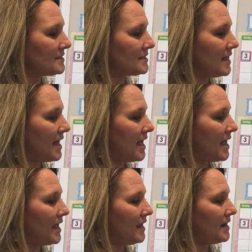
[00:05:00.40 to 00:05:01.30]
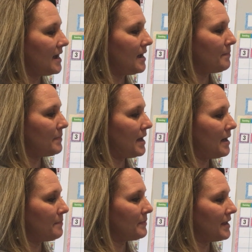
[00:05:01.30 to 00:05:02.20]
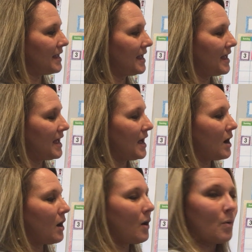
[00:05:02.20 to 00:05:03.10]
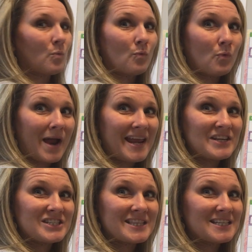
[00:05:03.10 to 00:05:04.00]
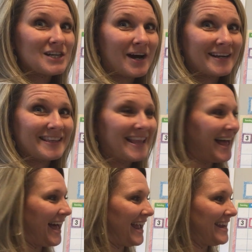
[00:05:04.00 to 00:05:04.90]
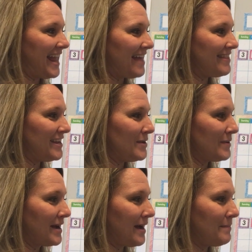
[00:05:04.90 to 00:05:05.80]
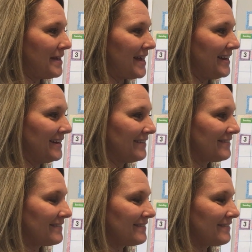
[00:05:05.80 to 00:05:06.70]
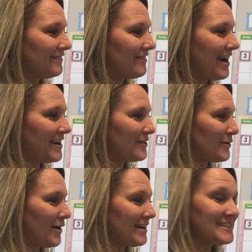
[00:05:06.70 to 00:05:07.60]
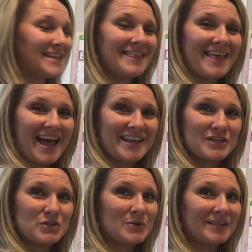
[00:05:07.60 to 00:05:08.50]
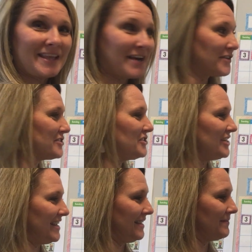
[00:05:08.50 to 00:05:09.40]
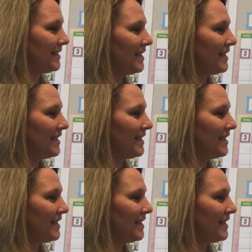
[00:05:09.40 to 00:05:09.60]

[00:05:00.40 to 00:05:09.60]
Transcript: slide up, up, right to the dotted line, and then you come in right across. That is your letter G.